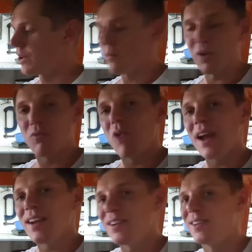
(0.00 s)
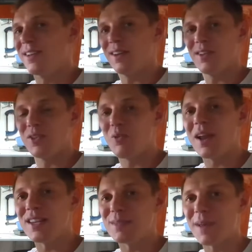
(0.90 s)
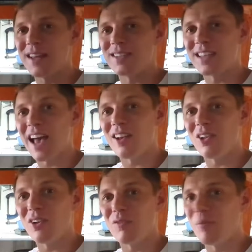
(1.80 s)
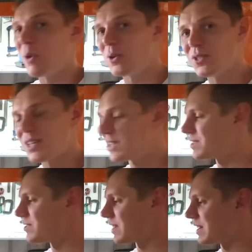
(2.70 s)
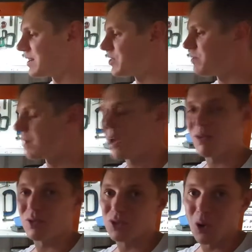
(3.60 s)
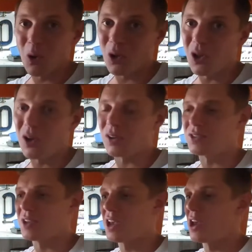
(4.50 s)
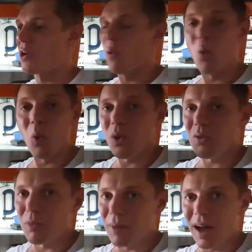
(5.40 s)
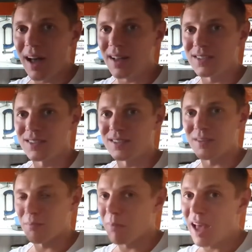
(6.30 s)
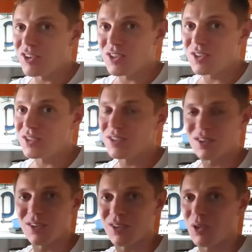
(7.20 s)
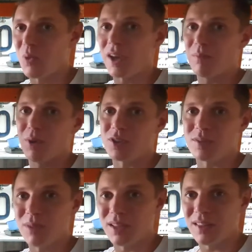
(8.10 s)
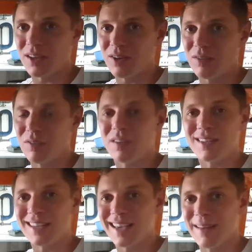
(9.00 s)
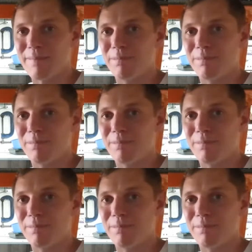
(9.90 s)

We've raided the Rare Spares catalogue for most things like ignition barrels, door locks, all of the parts, badges that we could possibly think of to get.